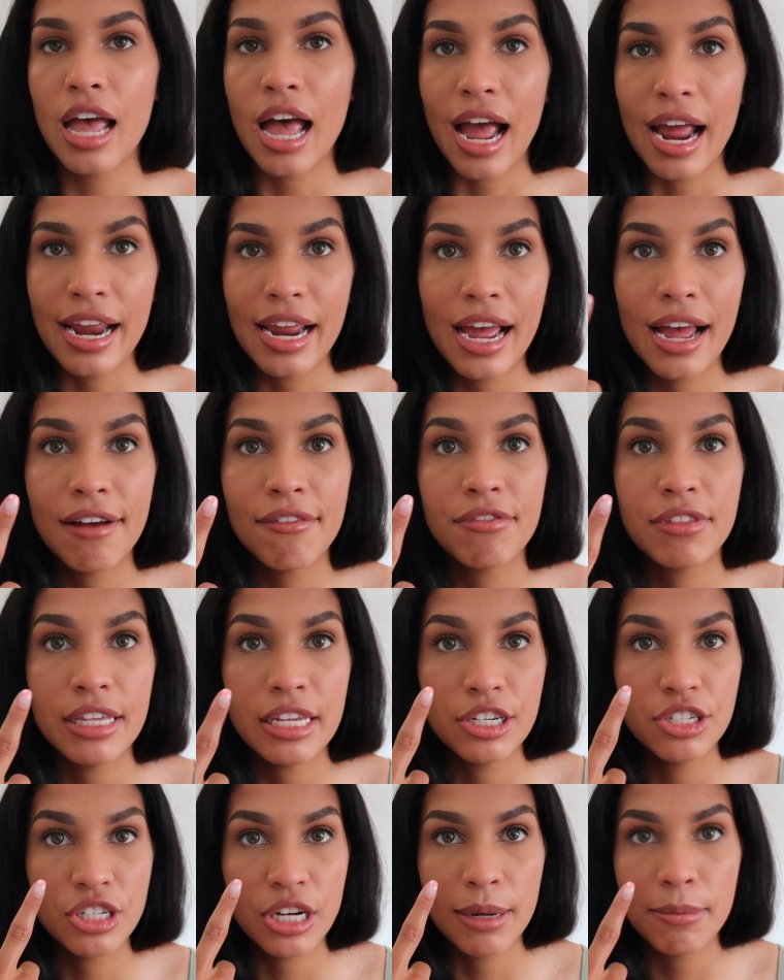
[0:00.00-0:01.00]
I have
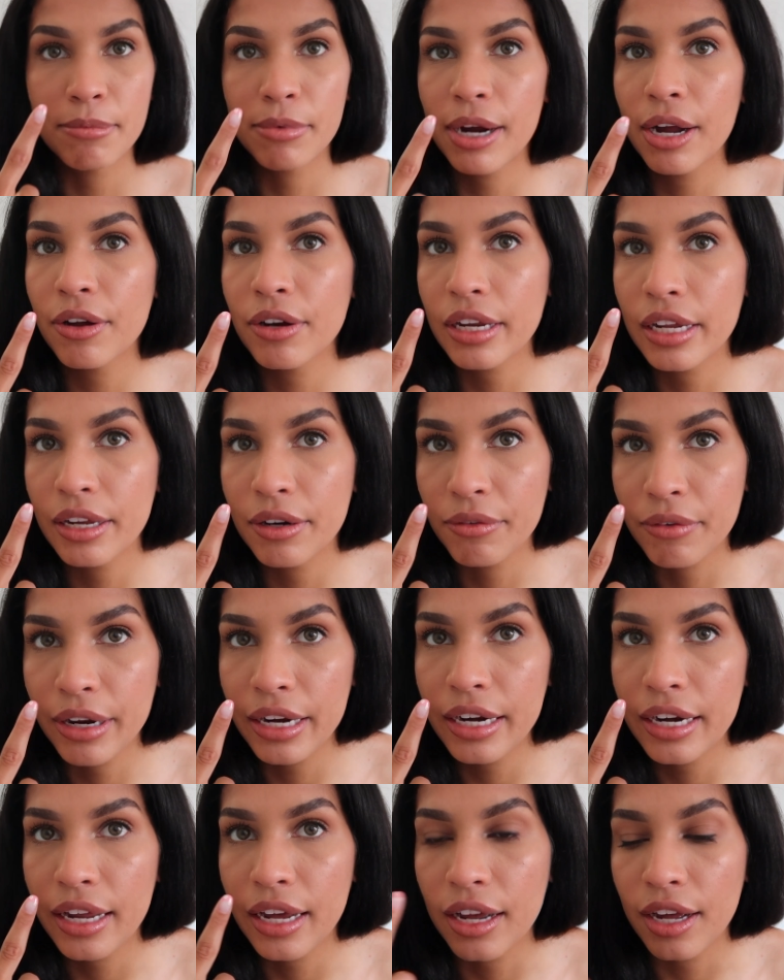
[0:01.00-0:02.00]
the Gem Brown in
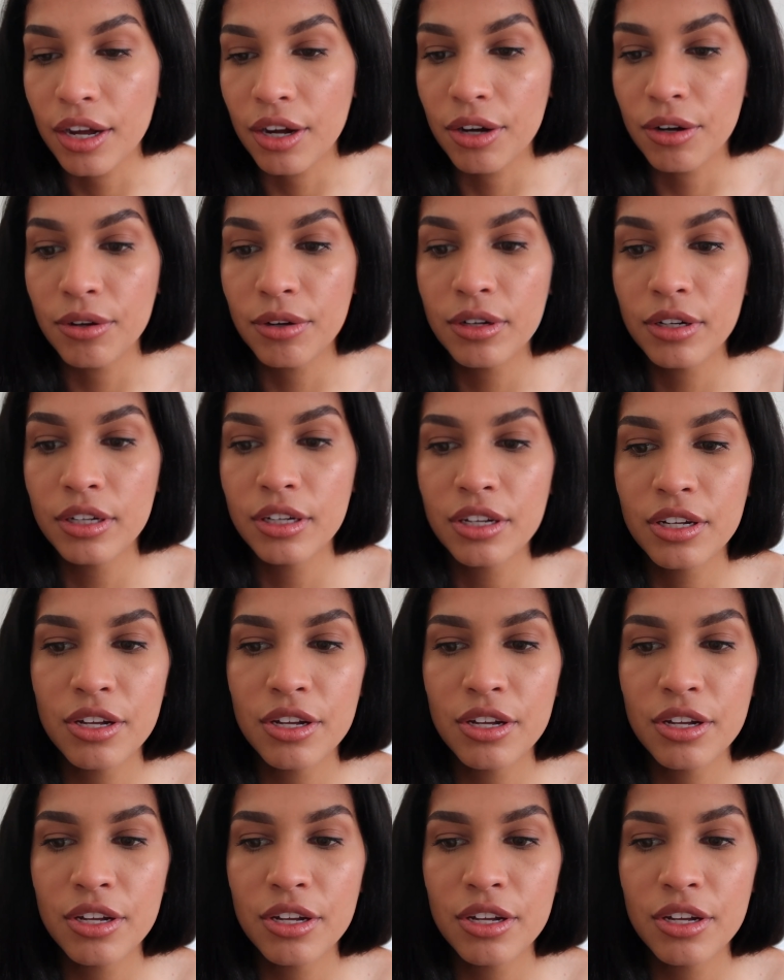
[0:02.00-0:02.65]
right now.